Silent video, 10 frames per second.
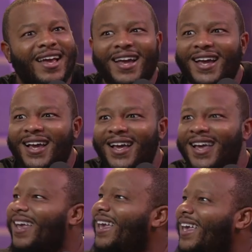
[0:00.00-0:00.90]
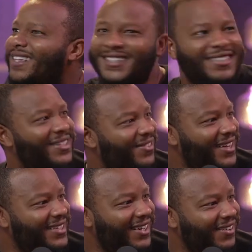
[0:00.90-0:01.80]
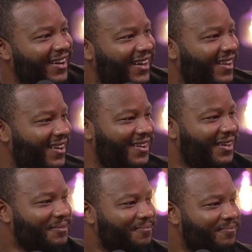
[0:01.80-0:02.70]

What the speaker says: Is this the right shit right here?